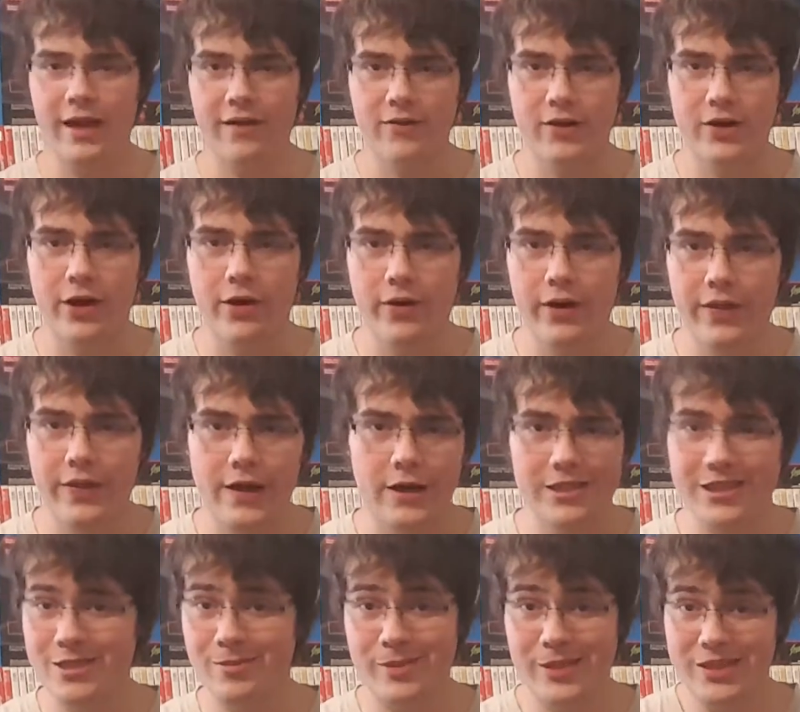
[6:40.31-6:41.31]
ever go in there
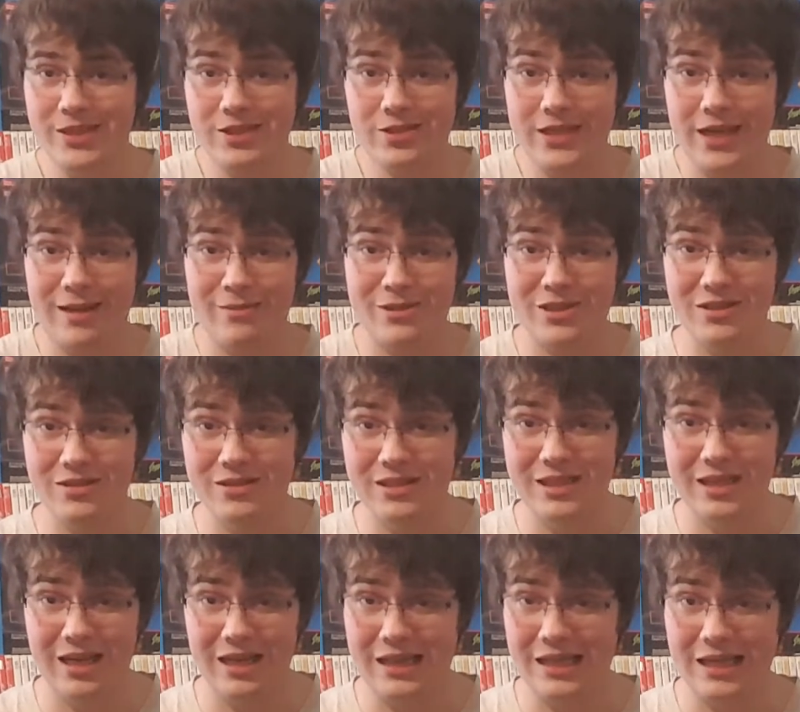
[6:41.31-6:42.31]
just because there's absolutely
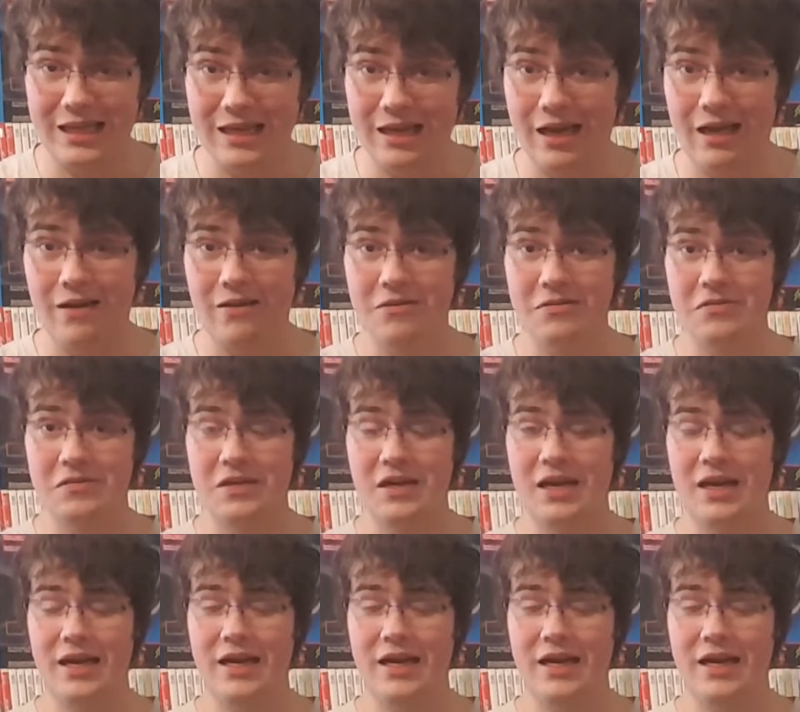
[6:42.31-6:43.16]
nothing of